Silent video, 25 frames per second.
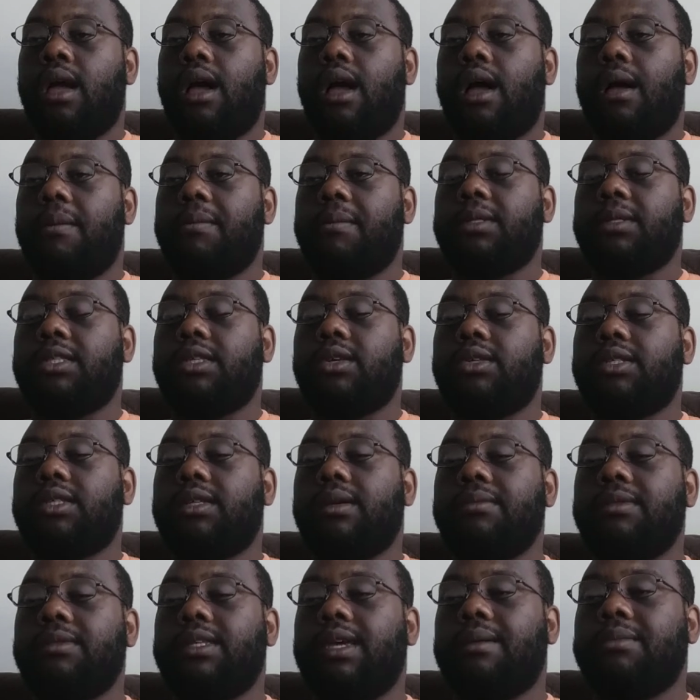Um, and so
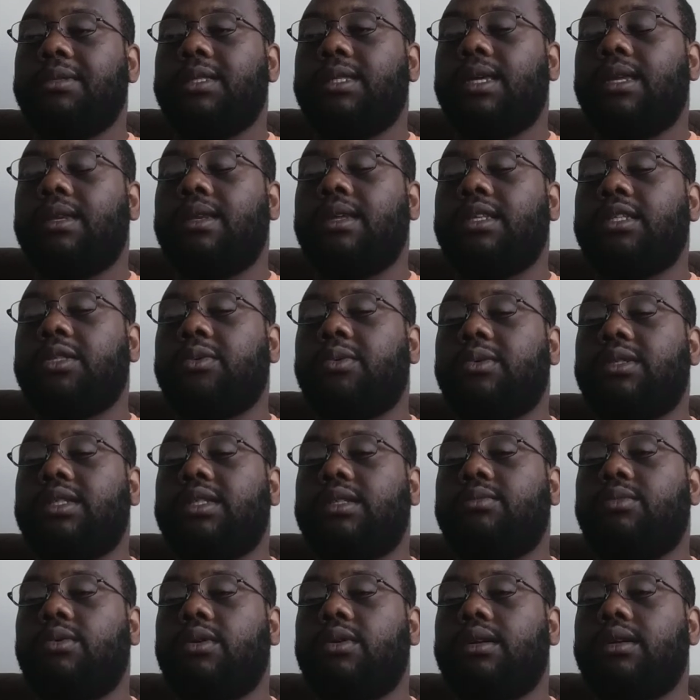sometimes the Indians would,
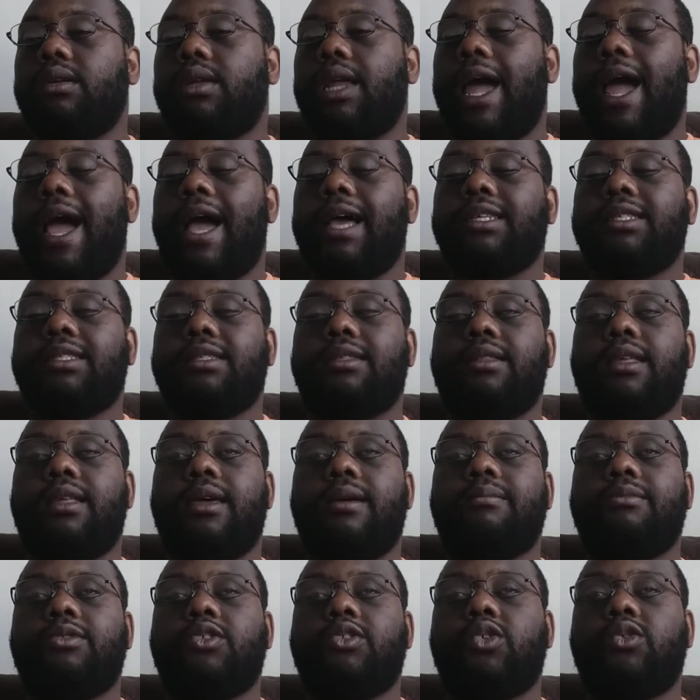would ask
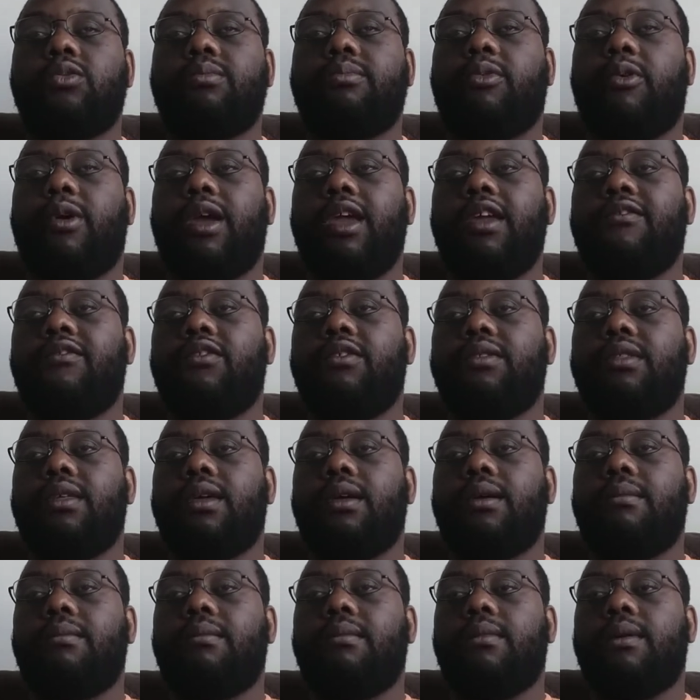them to pray for
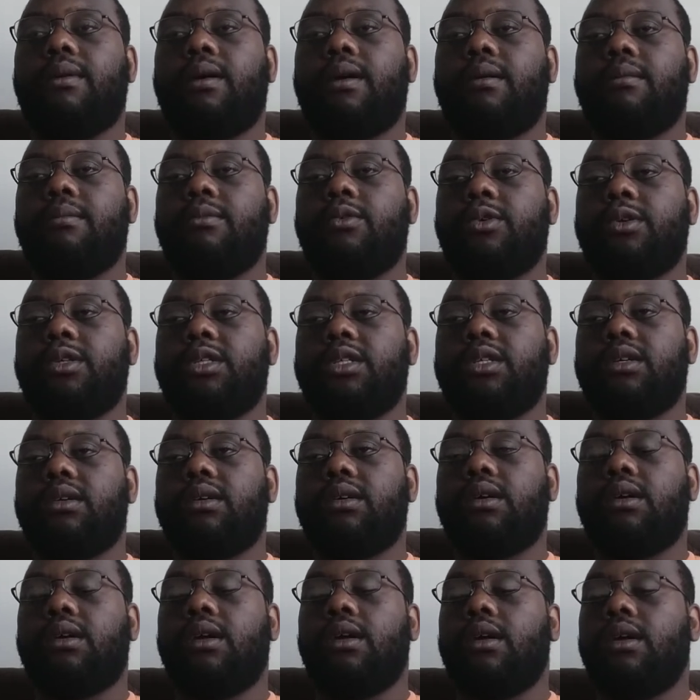them um, or
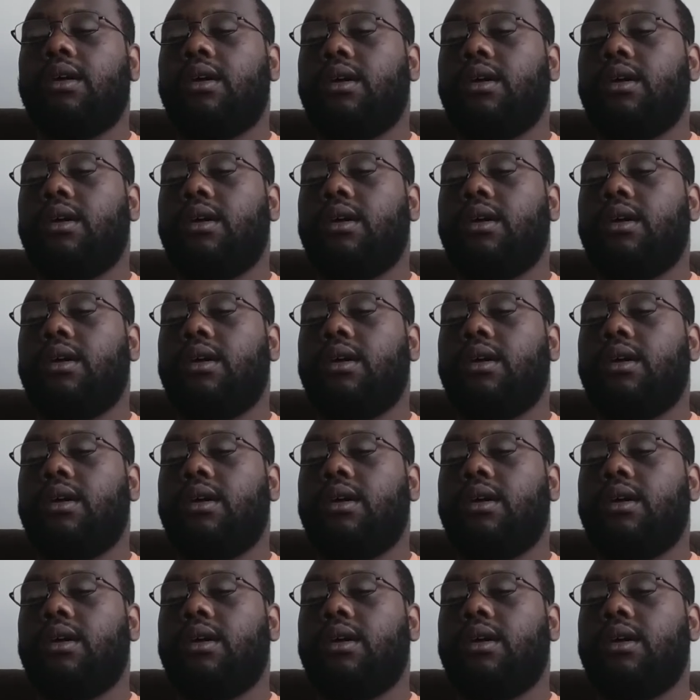to